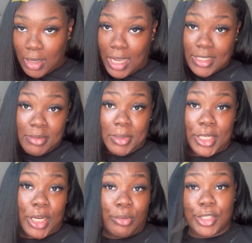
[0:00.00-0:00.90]
I
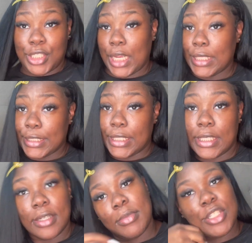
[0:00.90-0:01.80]
typically don't because you can't
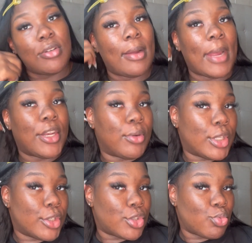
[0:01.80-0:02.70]
see it. But, you know, I might do a
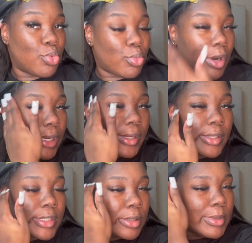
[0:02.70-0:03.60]
little swoop right here
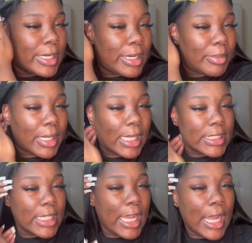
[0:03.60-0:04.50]
or something like that. But
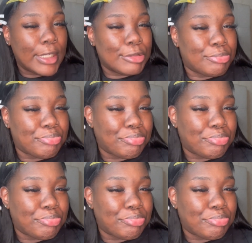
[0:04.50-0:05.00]
honestly, y'all,